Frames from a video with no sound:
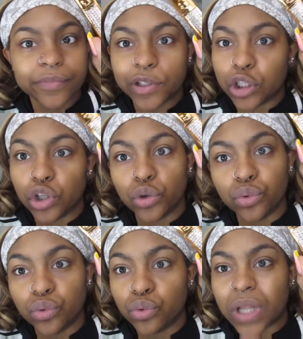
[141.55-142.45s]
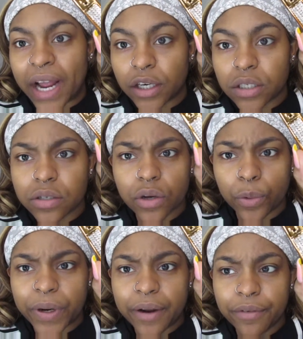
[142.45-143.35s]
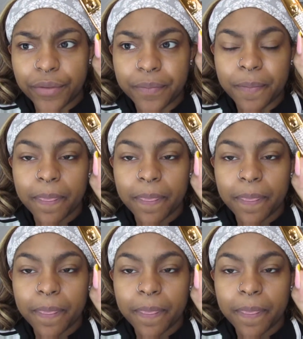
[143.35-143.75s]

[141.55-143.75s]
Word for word: glue liners or whatever.